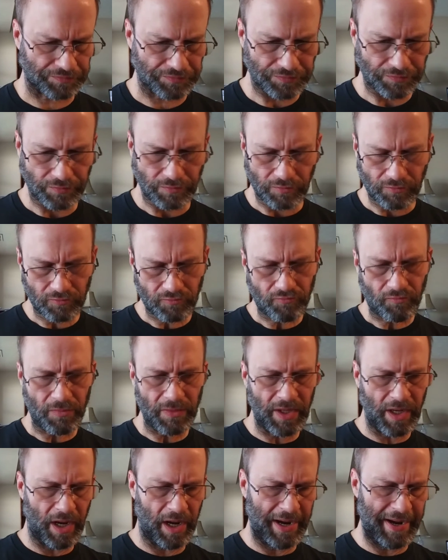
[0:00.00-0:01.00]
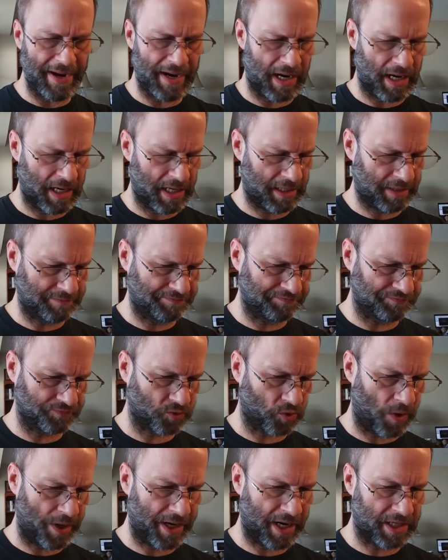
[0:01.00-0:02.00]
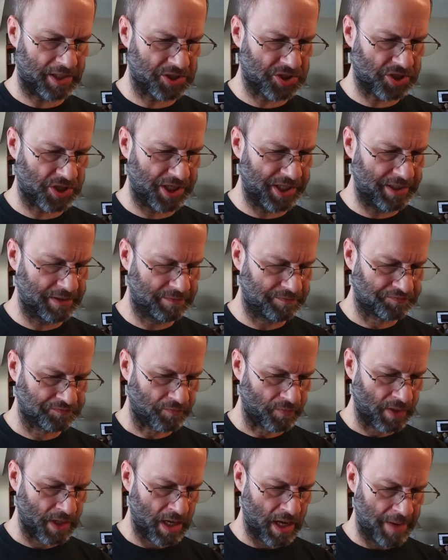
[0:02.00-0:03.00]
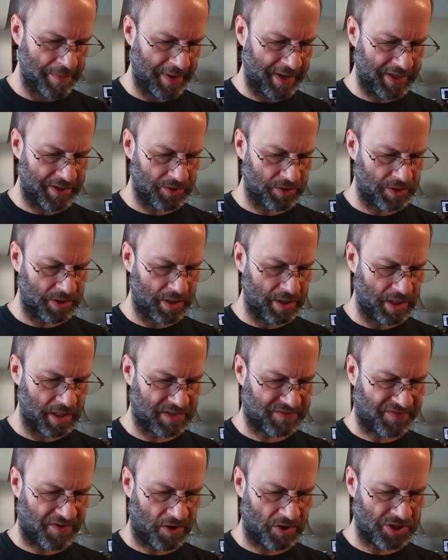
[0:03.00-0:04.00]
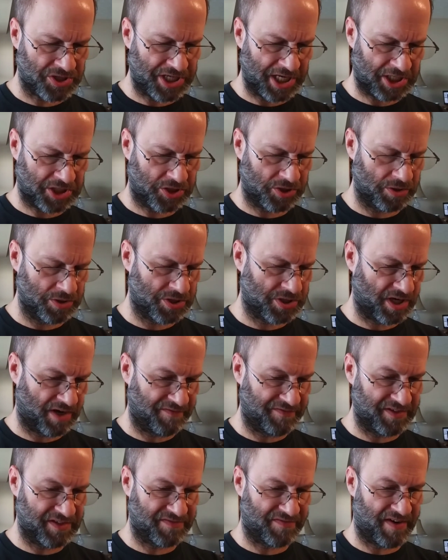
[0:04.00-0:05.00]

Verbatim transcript: Um, quite honestly, I mean, as far as texture and stuff, it's